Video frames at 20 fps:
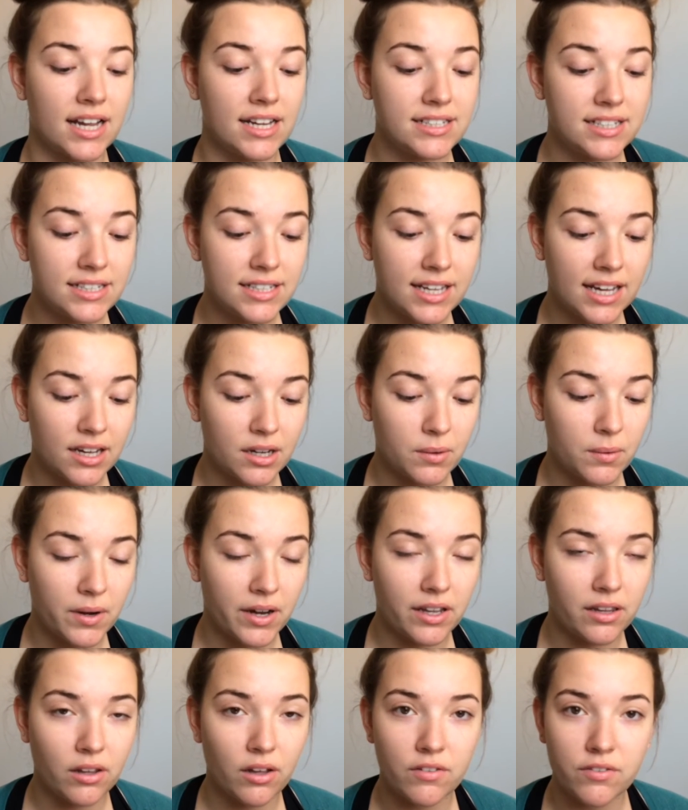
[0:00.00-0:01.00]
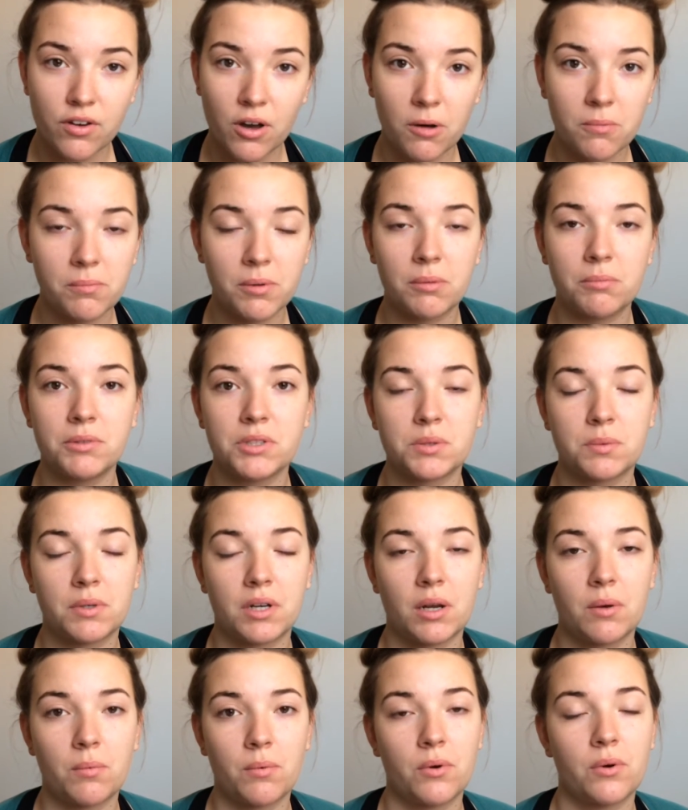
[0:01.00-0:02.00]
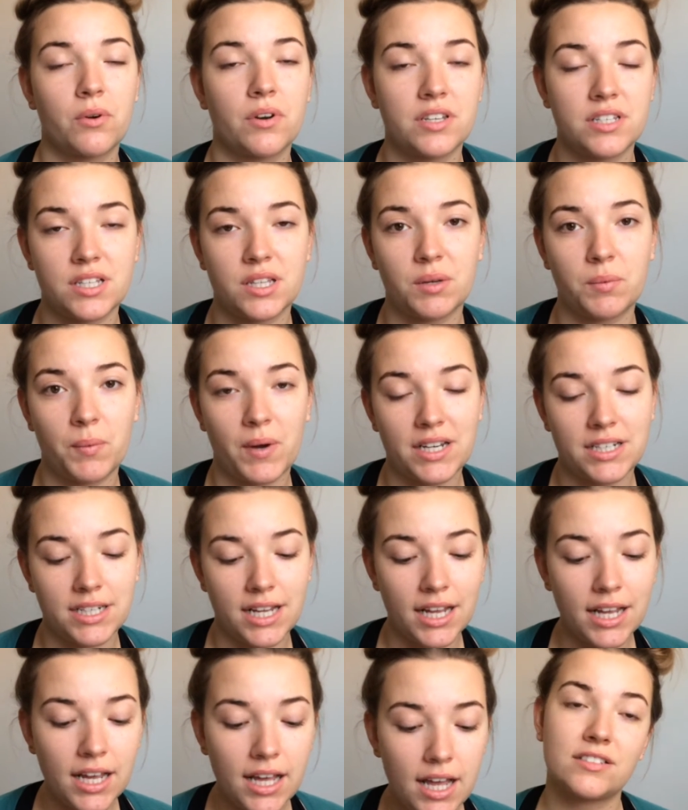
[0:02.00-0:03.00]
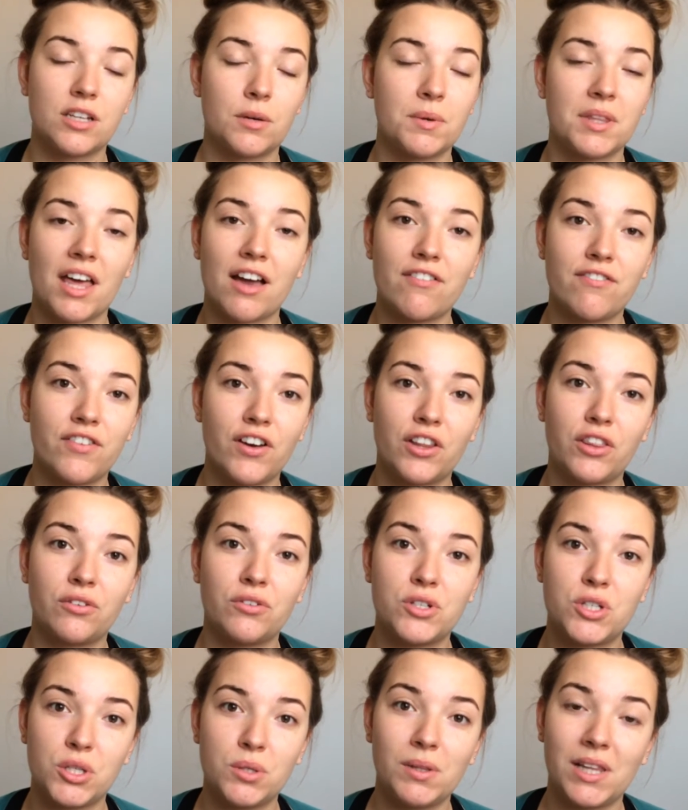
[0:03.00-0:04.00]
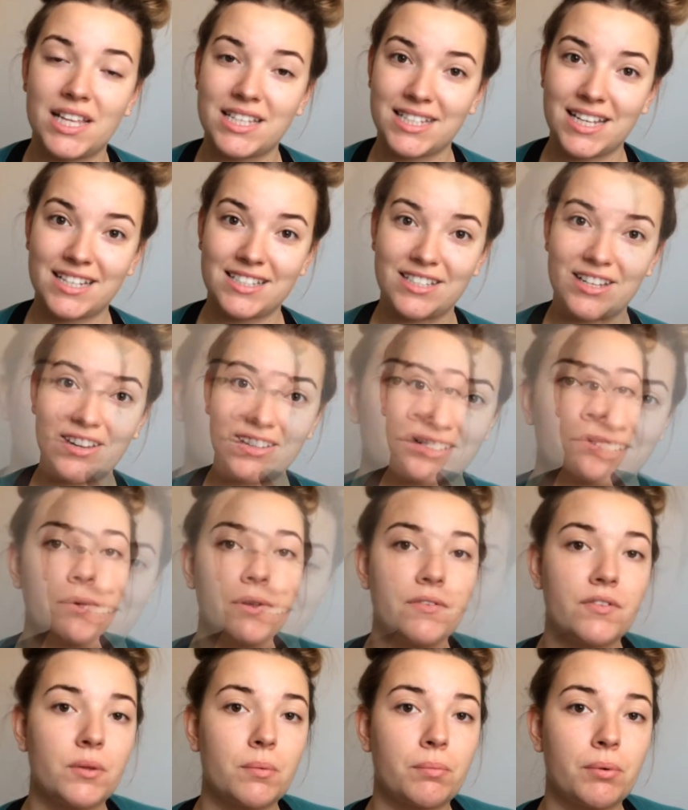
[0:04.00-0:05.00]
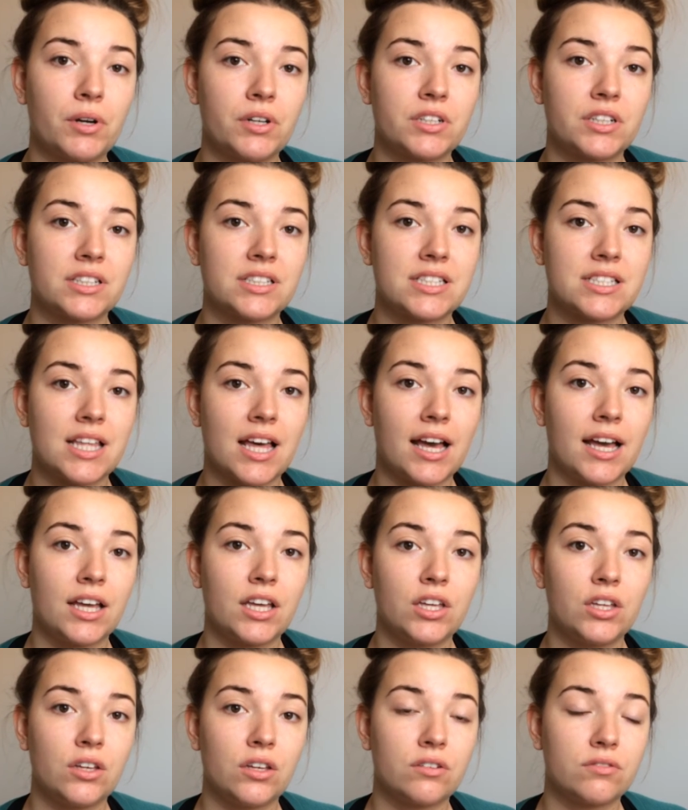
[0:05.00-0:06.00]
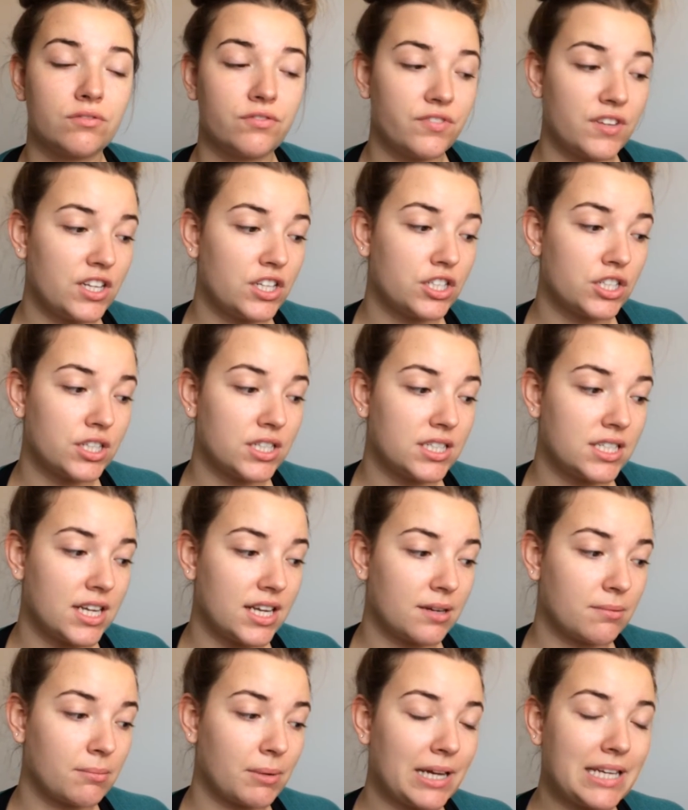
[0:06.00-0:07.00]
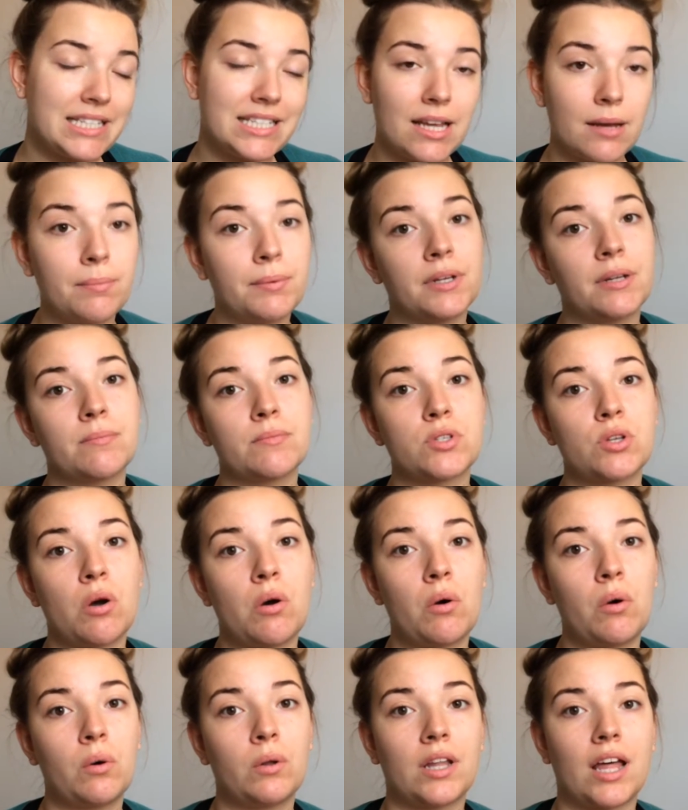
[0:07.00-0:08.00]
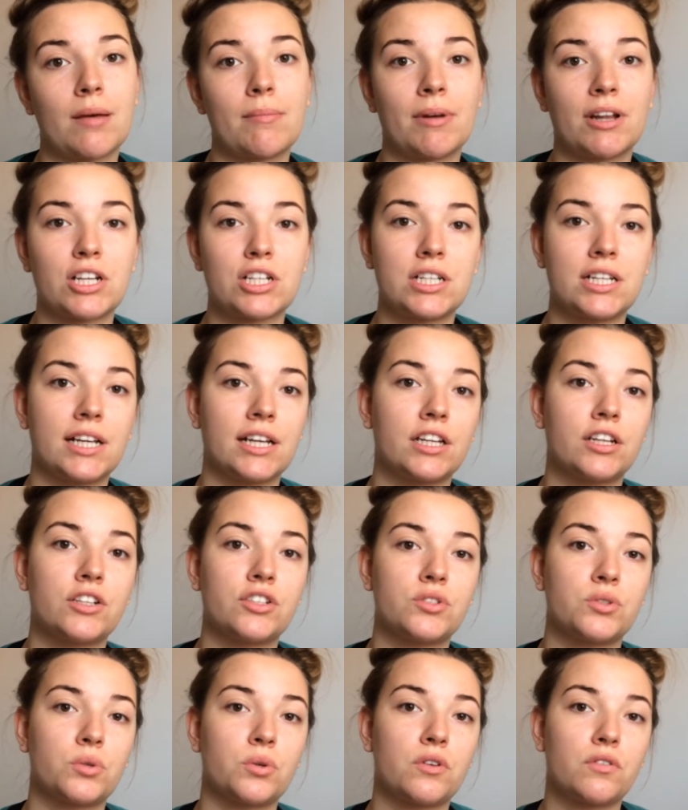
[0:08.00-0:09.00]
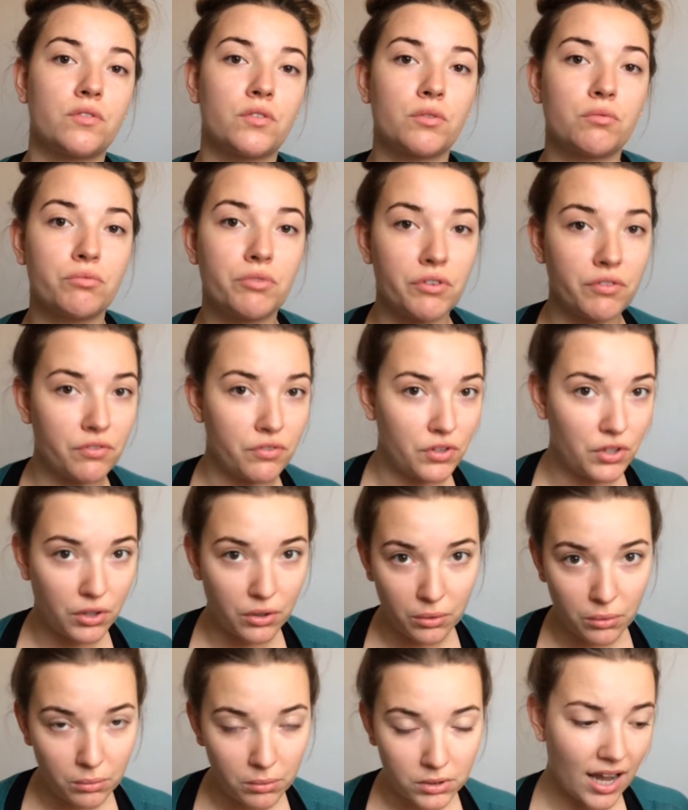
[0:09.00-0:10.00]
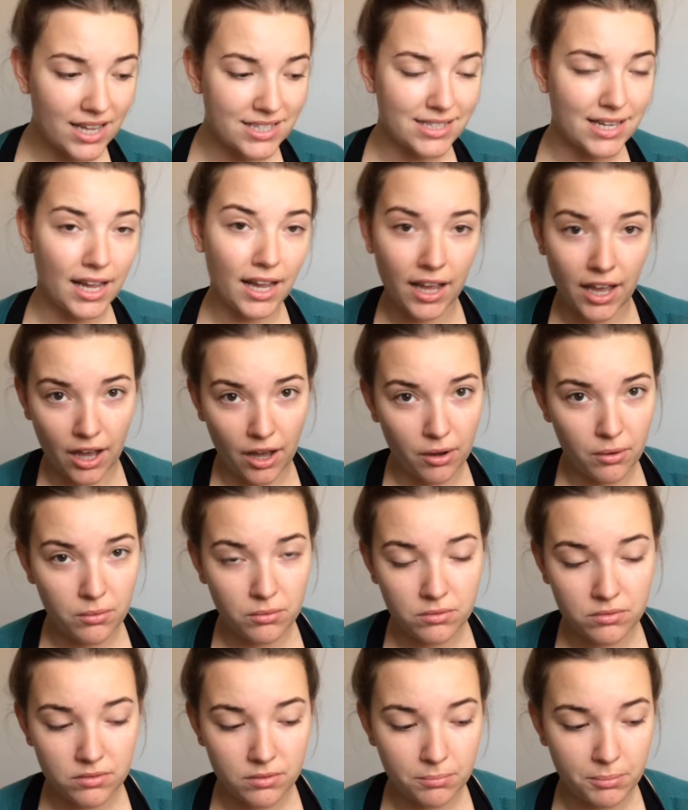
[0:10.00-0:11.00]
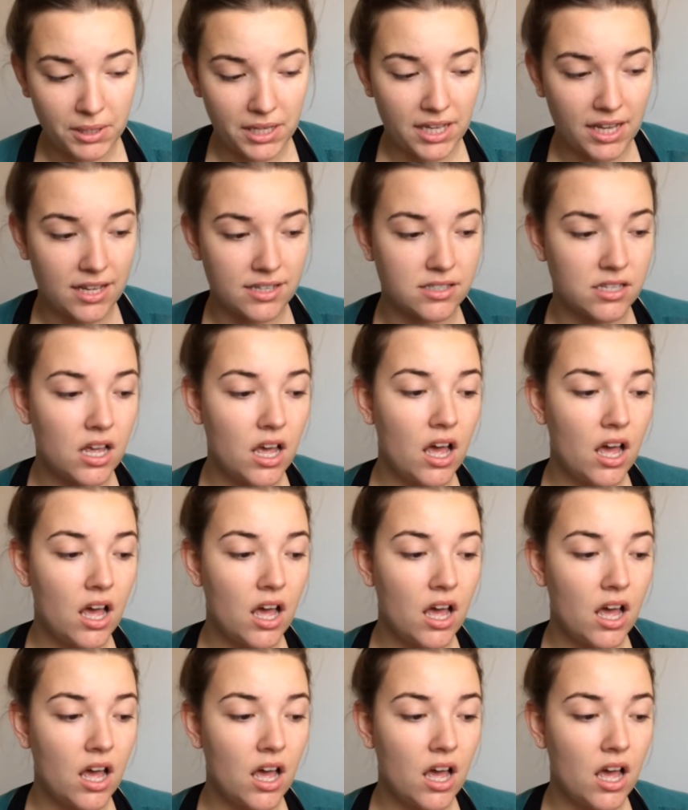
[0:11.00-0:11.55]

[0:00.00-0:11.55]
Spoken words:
I did get quite a lot of compliments when I wore it to the wedding. So without further ado, let's get started. A couple of the products that I featured in my Debenhams haul, I'm actually going to sort of review as I go because